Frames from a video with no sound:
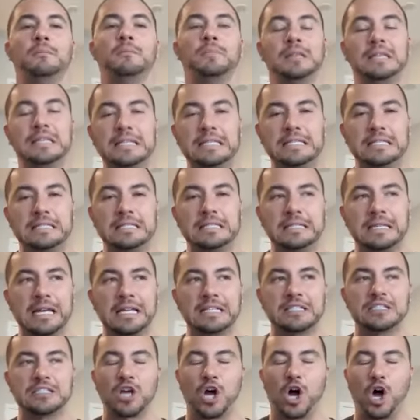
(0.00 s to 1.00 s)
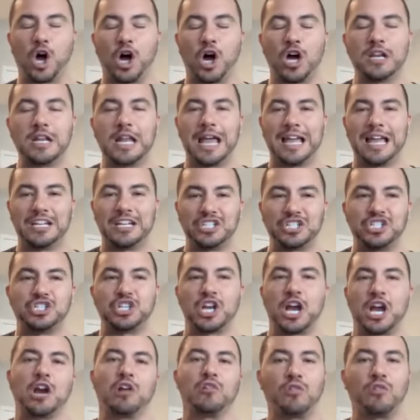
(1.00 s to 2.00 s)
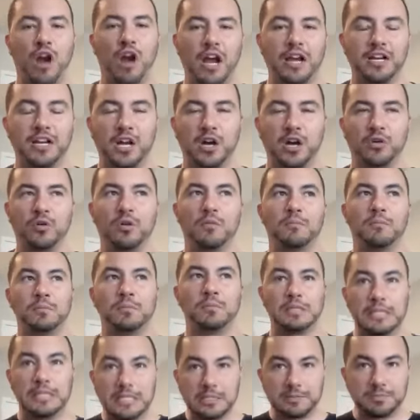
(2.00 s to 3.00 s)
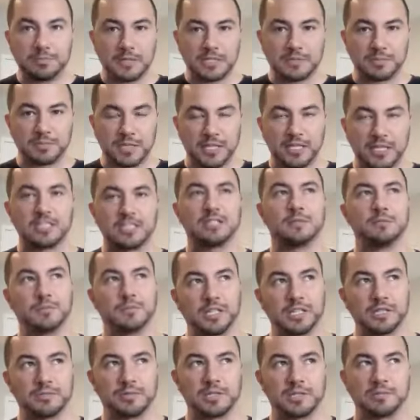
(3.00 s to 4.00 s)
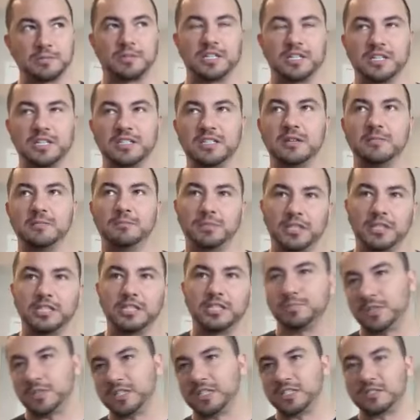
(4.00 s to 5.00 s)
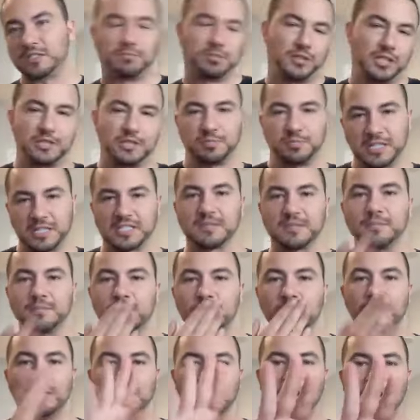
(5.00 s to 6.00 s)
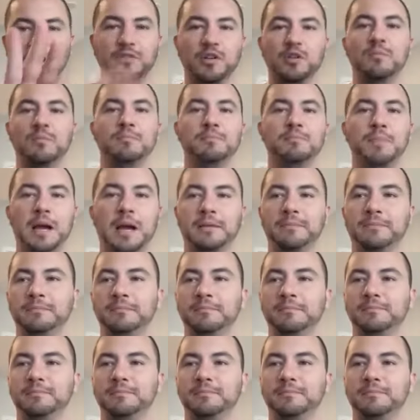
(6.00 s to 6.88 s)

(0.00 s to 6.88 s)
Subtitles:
Please get on and share RHINO. Please, please, please, please, please, please, please, please, please, please. Love you, bye.